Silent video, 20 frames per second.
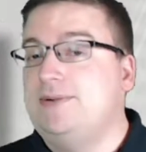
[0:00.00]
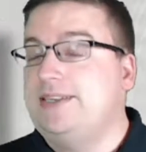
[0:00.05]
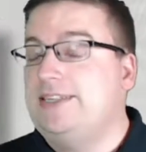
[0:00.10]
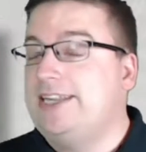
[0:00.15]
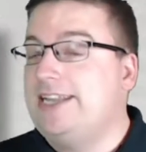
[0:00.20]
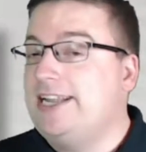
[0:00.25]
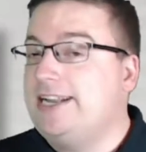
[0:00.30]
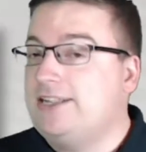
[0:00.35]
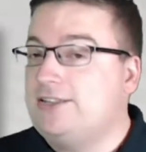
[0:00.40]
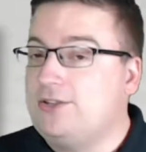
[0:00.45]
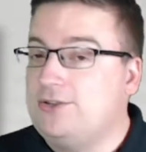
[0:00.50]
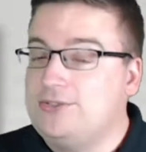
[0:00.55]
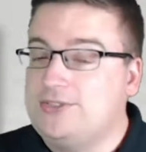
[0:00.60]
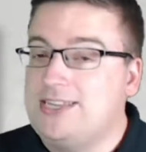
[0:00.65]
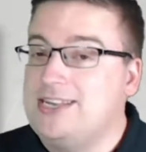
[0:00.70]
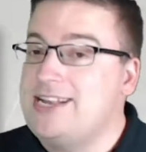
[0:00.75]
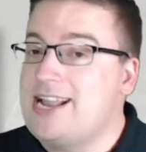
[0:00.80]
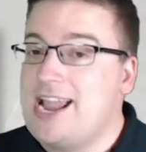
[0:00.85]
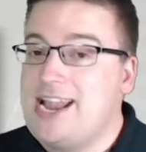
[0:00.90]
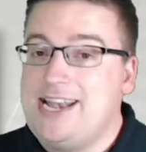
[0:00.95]
We did get close
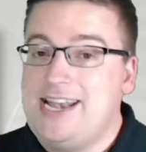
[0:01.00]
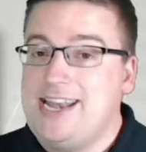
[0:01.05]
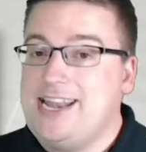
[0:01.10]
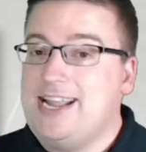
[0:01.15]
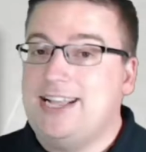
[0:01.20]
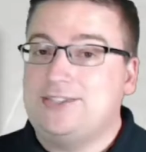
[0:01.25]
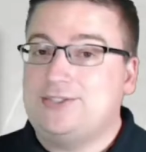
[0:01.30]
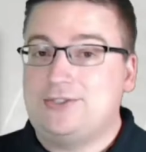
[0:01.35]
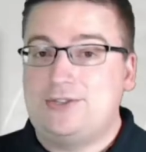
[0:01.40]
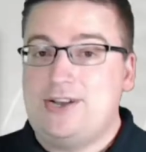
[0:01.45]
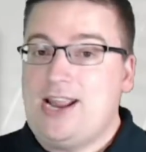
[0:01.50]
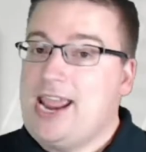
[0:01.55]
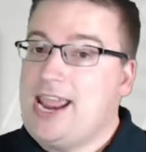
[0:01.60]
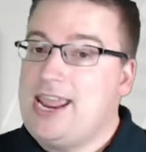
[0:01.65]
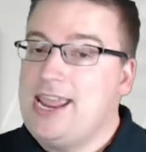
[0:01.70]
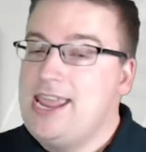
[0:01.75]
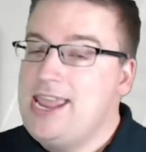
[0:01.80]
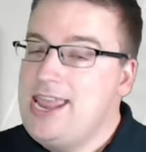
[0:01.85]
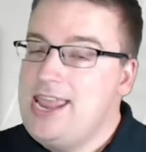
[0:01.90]
to 90 yesterday,